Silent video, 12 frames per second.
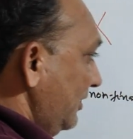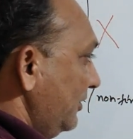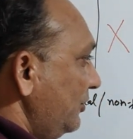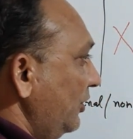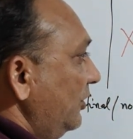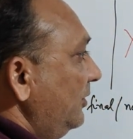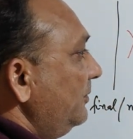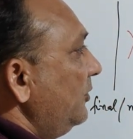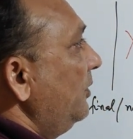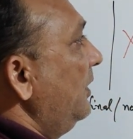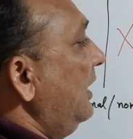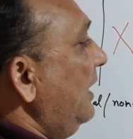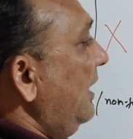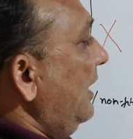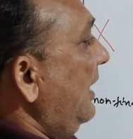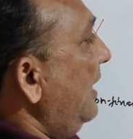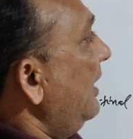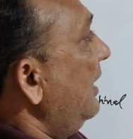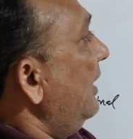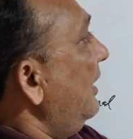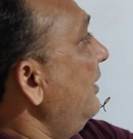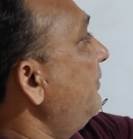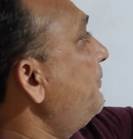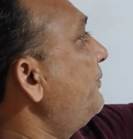So
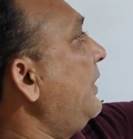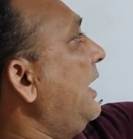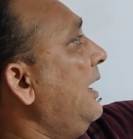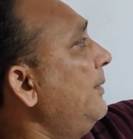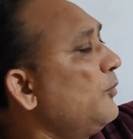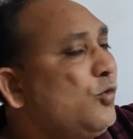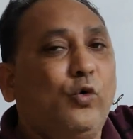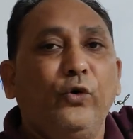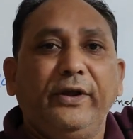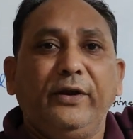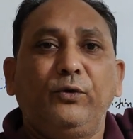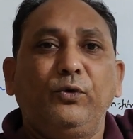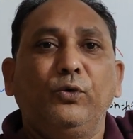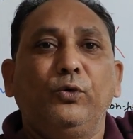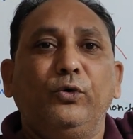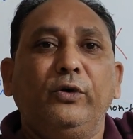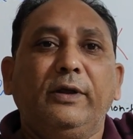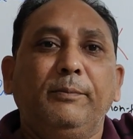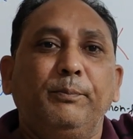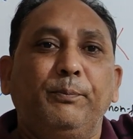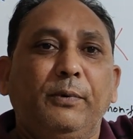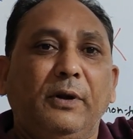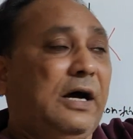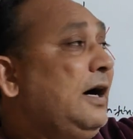if I am going to
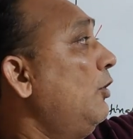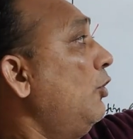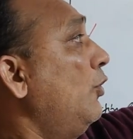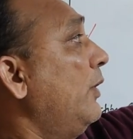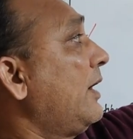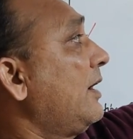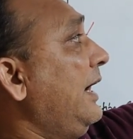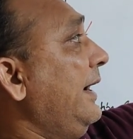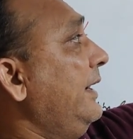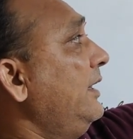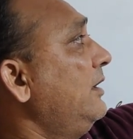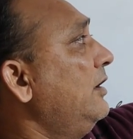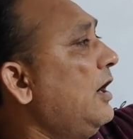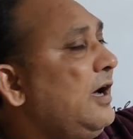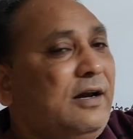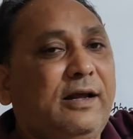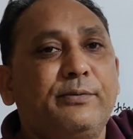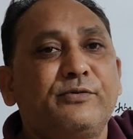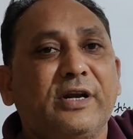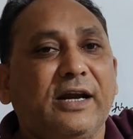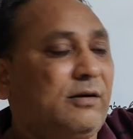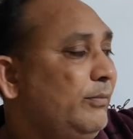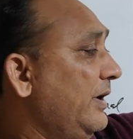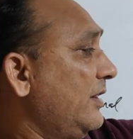override
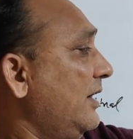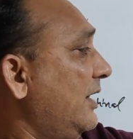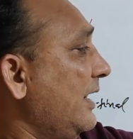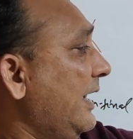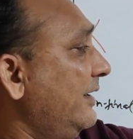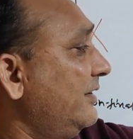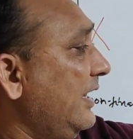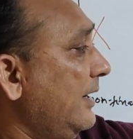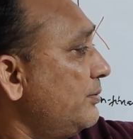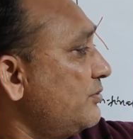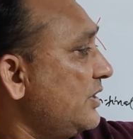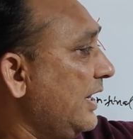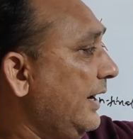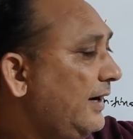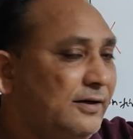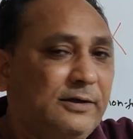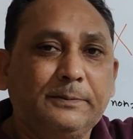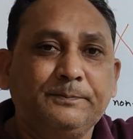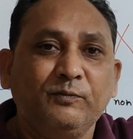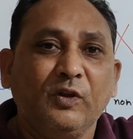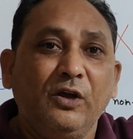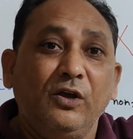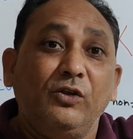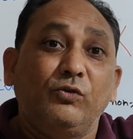non-abstract method as an abstract,
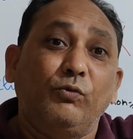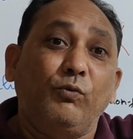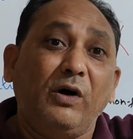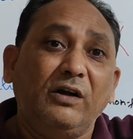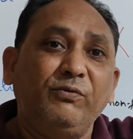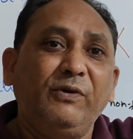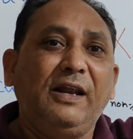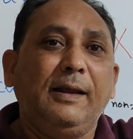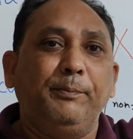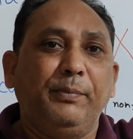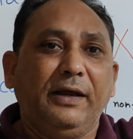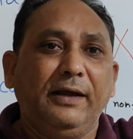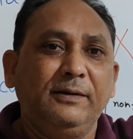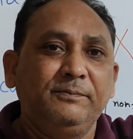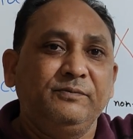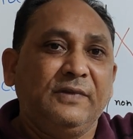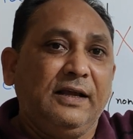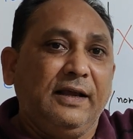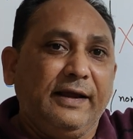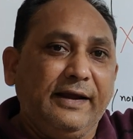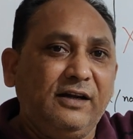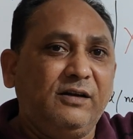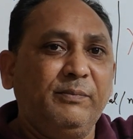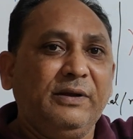so what will happen?
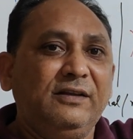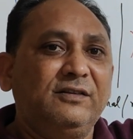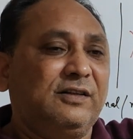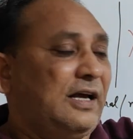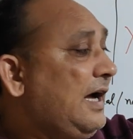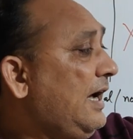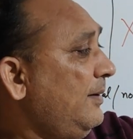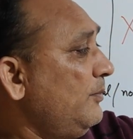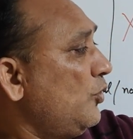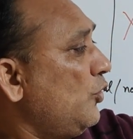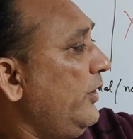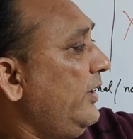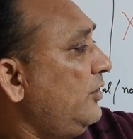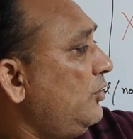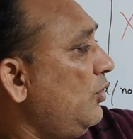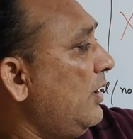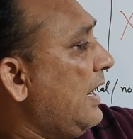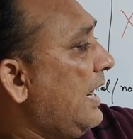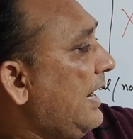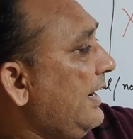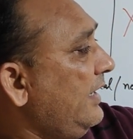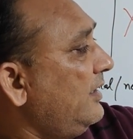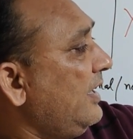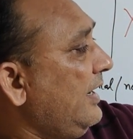It means I am going to
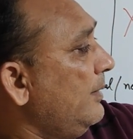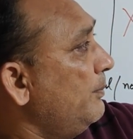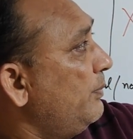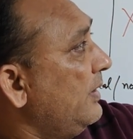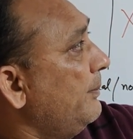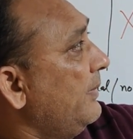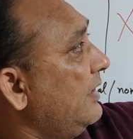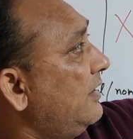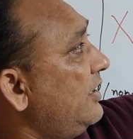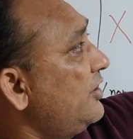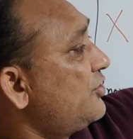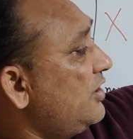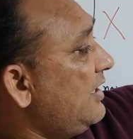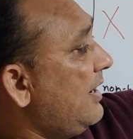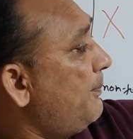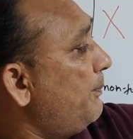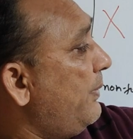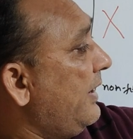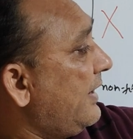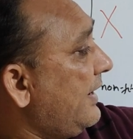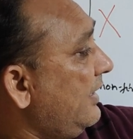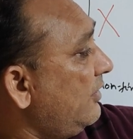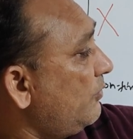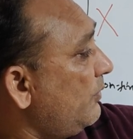hide the implementation of
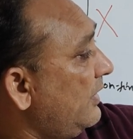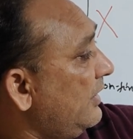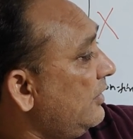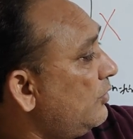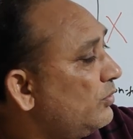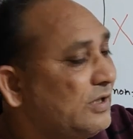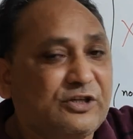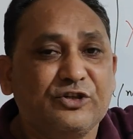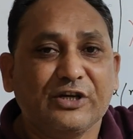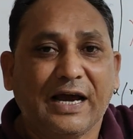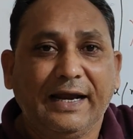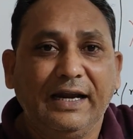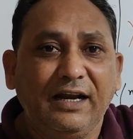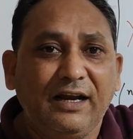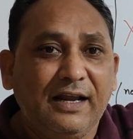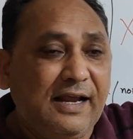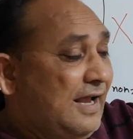parent one into the child,